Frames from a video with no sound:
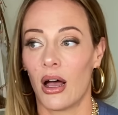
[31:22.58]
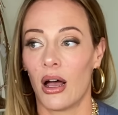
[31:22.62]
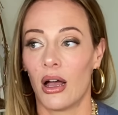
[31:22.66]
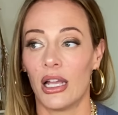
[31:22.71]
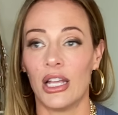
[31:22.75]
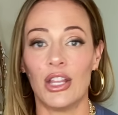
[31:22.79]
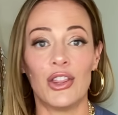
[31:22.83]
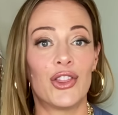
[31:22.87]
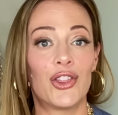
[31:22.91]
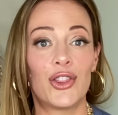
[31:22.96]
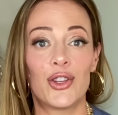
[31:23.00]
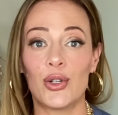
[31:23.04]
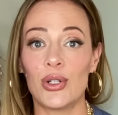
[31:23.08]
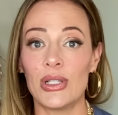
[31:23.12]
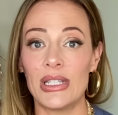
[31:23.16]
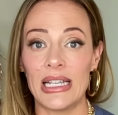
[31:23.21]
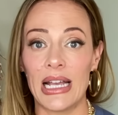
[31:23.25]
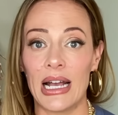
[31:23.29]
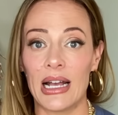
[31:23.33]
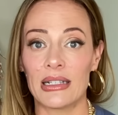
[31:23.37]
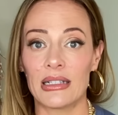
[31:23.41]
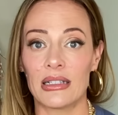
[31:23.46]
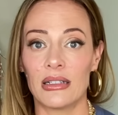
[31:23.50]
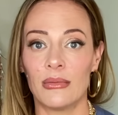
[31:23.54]

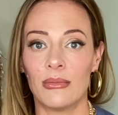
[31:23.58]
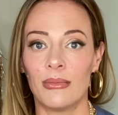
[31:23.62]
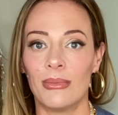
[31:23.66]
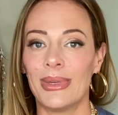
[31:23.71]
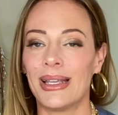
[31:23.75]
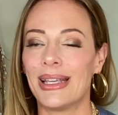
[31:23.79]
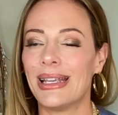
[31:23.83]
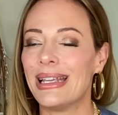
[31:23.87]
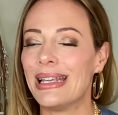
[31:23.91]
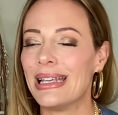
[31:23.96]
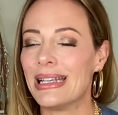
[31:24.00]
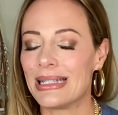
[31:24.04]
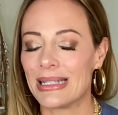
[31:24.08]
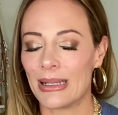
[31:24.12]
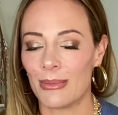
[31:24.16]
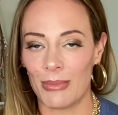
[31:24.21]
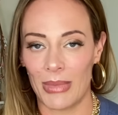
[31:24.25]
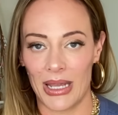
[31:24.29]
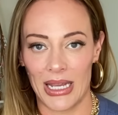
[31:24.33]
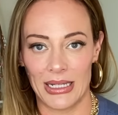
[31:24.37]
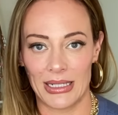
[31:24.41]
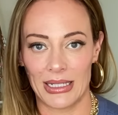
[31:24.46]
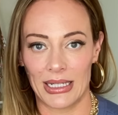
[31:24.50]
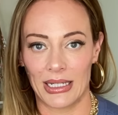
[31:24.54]
Enthusiasm is
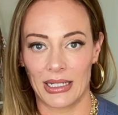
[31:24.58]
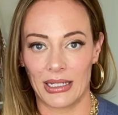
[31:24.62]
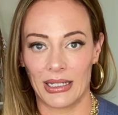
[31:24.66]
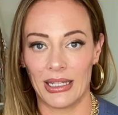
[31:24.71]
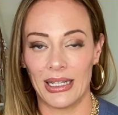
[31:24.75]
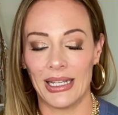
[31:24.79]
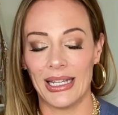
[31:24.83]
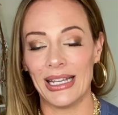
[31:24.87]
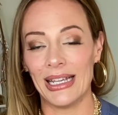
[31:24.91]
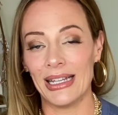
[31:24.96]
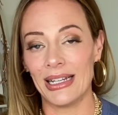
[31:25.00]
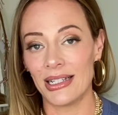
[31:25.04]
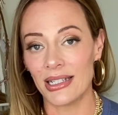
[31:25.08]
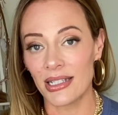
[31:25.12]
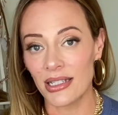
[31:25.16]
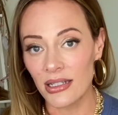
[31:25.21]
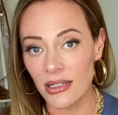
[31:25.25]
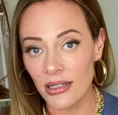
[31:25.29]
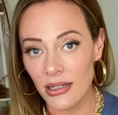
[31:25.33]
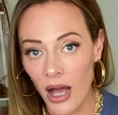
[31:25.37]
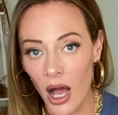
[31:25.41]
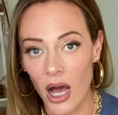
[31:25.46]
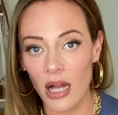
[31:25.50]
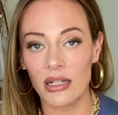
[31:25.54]
amazing. It is
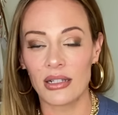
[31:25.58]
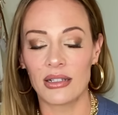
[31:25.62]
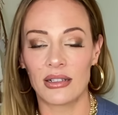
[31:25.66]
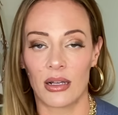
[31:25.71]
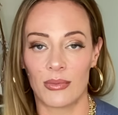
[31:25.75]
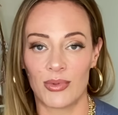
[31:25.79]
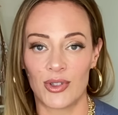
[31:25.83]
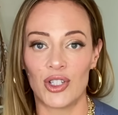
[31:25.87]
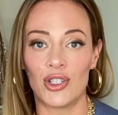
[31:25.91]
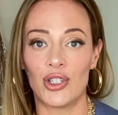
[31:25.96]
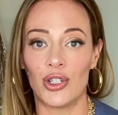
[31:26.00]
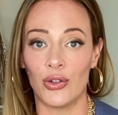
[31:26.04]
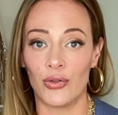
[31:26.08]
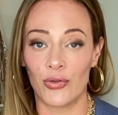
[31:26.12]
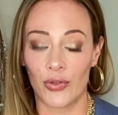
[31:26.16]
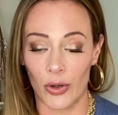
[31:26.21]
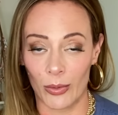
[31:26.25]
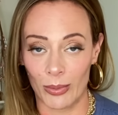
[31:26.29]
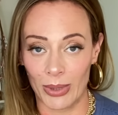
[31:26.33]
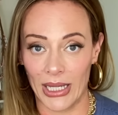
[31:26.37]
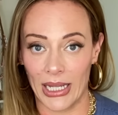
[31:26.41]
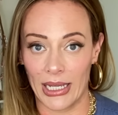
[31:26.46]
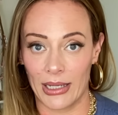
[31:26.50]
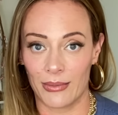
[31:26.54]
not a substitute for a
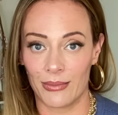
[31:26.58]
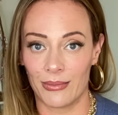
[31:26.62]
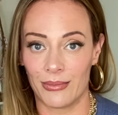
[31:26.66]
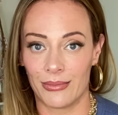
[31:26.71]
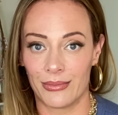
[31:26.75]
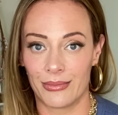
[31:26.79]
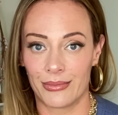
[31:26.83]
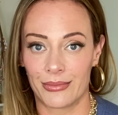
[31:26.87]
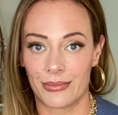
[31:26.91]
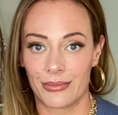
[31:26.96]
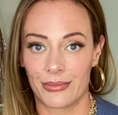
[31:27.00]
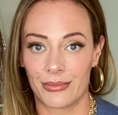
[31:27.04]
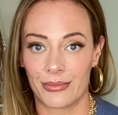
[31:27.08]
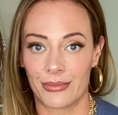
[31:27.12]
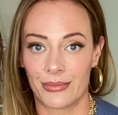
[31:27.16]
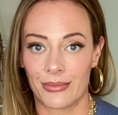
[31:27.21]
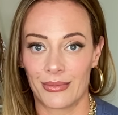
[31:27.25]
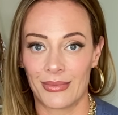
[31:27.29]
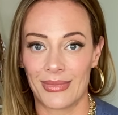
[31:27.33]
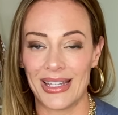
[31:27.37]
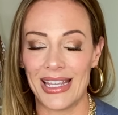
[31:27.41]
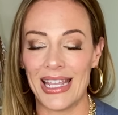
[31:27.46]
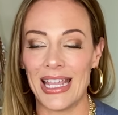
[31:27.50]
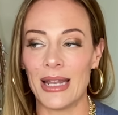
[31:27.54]
plan.
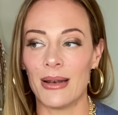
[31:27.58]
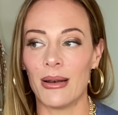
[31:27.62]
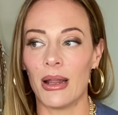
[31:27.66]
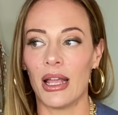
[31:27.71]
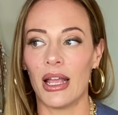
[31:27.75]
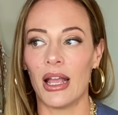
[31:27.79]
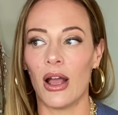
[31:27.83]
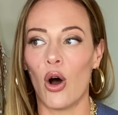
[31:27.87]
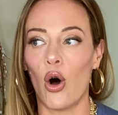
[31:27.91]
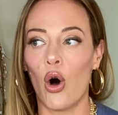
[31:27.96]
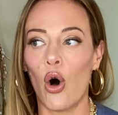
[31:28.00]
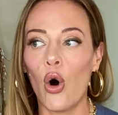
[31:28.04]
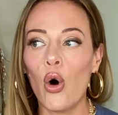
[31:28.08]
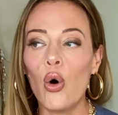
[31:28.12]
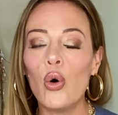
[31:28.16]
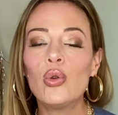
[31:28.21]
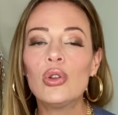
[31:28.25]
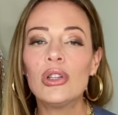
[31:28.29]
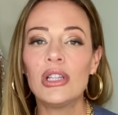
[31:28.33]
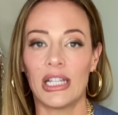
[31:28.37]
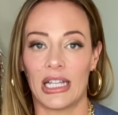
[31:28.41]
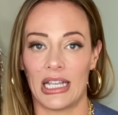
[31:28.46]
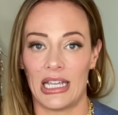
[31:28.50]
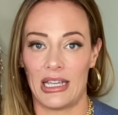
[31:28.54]
It
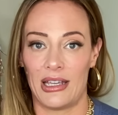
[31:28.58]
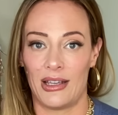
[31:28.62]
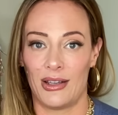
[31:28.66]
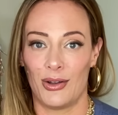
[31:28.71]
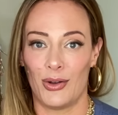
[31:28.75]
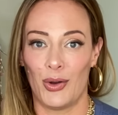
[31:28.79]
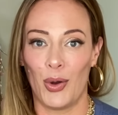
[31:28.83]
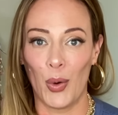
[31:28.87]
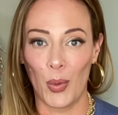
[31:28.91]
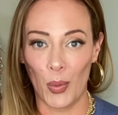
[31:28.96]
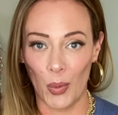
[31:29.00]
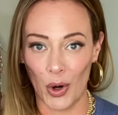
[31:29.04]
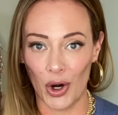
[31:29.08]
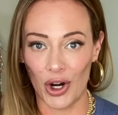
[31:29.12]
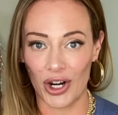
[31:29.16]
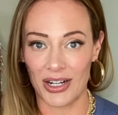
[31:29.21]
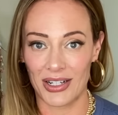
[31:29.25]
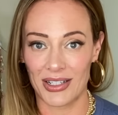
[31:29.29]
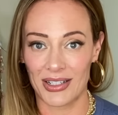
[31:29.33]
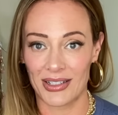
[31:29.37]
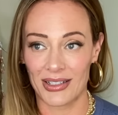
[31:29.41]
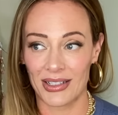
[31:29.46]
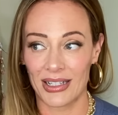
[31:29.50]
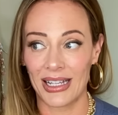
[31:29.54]
only
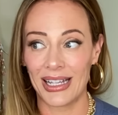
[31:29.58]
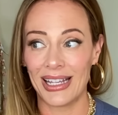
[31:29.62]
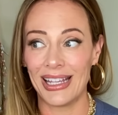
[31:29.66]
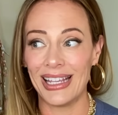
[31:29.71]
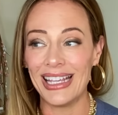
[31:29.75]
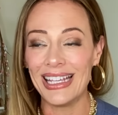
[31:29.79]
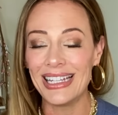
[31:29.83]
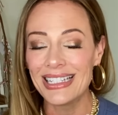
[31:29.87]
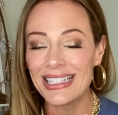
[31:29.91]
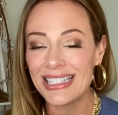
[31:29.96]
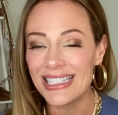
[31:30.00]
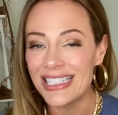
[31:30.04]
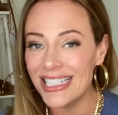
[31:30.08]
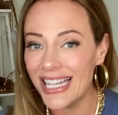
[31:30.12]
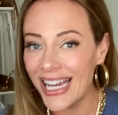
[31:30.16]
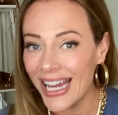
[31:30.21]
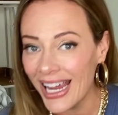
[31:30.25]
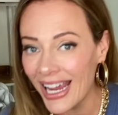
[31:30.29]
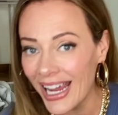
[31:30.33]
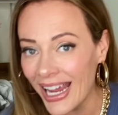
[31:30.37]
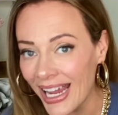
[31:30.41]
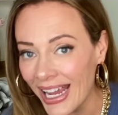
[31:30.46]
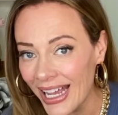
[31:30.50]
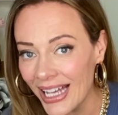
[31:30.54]
works in
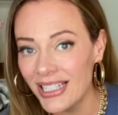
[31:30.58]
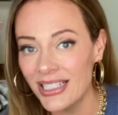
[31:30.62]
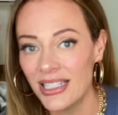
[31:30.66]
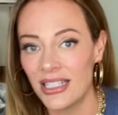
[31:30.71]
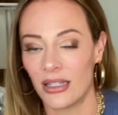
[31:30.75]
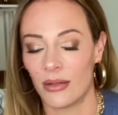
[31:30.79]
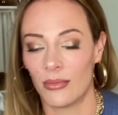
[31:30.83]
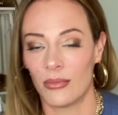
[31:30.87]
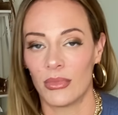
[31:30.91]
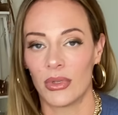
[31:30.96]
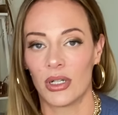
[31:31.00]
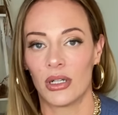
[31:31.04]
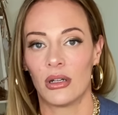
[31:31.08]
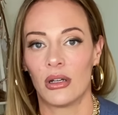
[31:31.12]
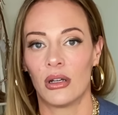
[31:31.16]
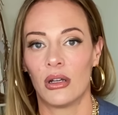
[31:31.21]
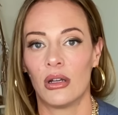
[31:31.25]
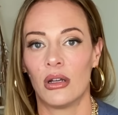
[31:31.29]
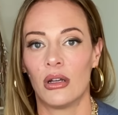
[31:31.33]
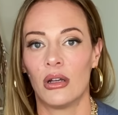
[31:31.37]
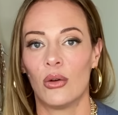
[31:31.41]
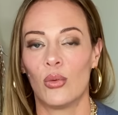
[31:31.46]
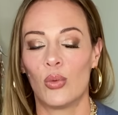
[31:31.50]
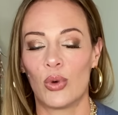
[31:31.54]
tandem
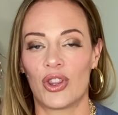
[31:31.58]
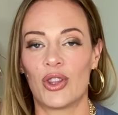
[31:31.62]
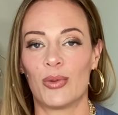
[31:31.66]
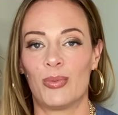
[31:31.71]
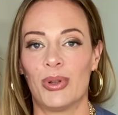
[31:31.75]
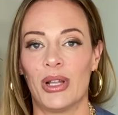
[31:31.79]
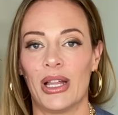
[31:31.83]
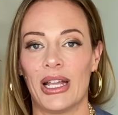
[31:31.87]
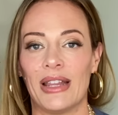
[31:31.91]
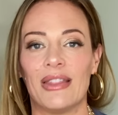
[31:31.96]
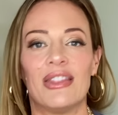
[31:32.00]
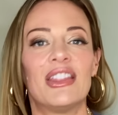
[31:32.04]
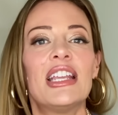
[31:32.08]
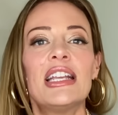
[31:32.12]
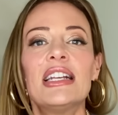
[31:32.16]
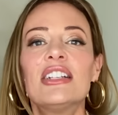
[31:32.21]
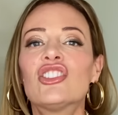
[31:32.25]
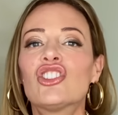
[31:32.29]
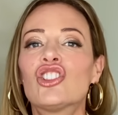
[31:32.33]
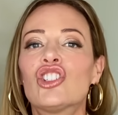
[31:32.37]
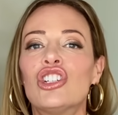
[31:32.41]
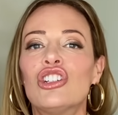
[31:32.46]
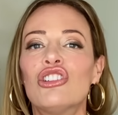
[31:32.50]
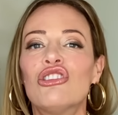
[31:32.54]
with a plan.
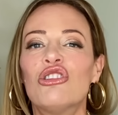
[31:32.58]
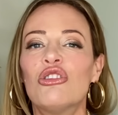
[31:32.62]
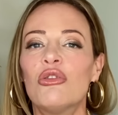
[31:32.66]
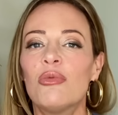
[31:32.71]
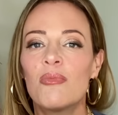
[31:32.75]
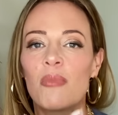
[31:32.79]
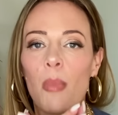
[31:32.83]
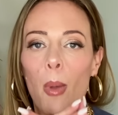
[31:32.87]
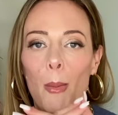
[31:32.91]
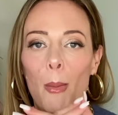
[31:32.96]
These two,